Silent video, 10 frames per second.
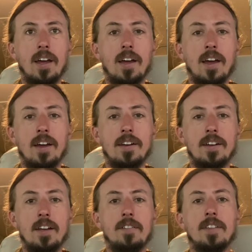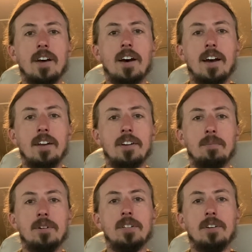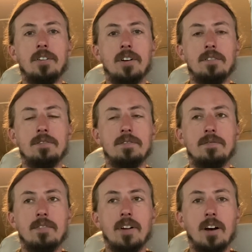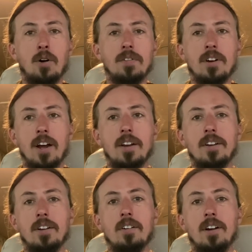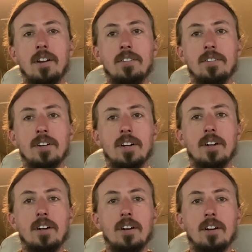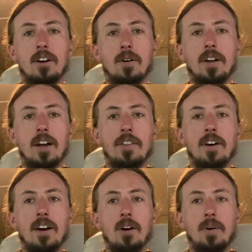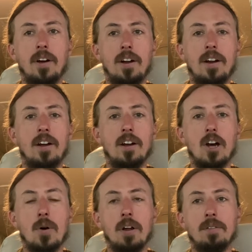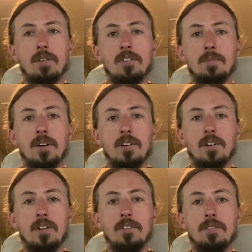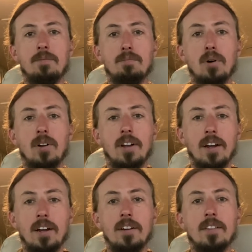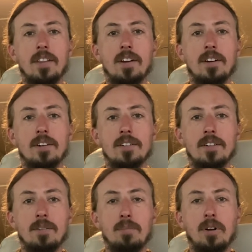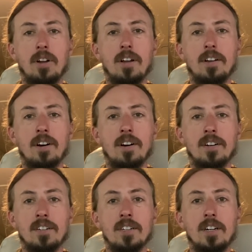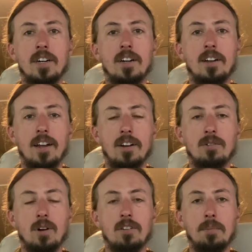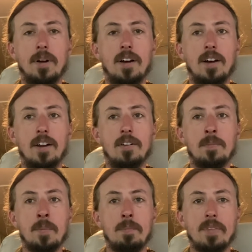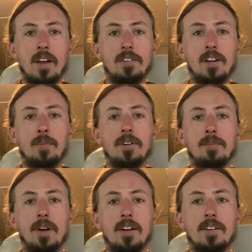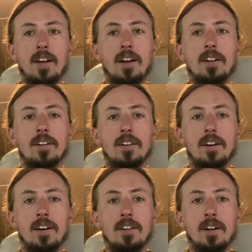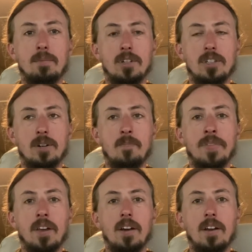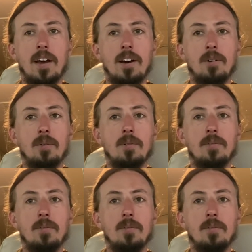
in even the high temperatures of over 90 degrees, going down the highway, going through some hills, pulling our Land Rover behind, it's able to maintain temperature. Now,